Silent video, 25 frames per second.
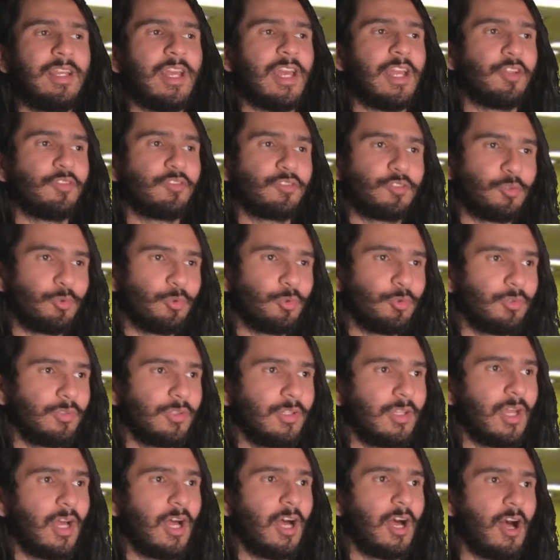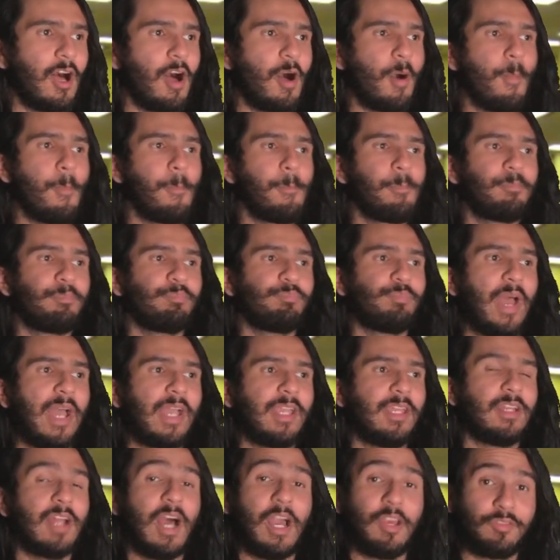in a school.
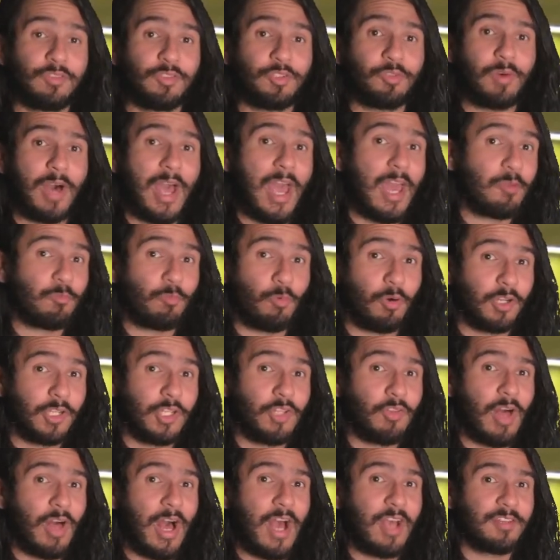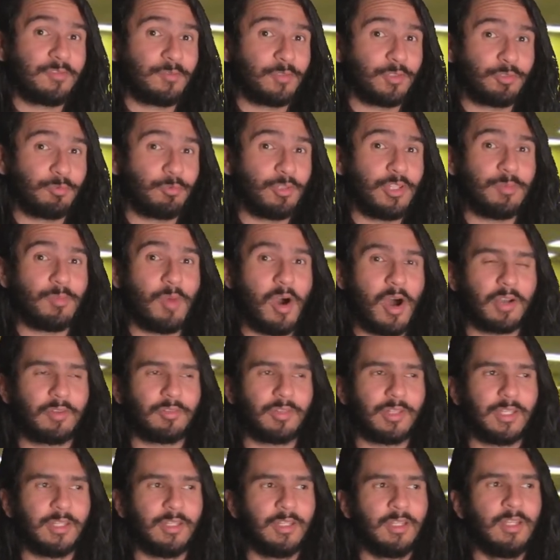Back in high school, I had one class for 3D
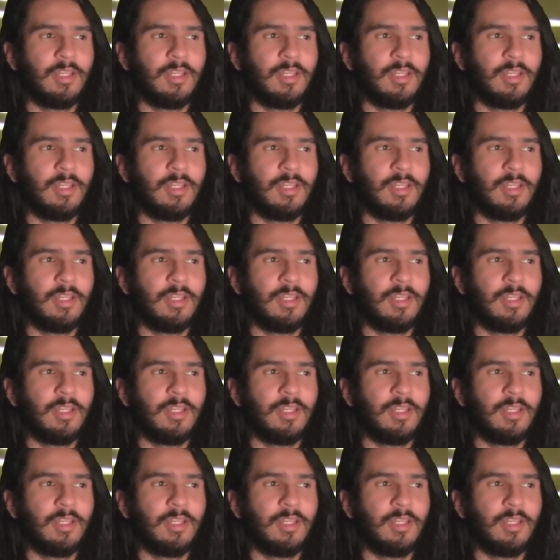modeling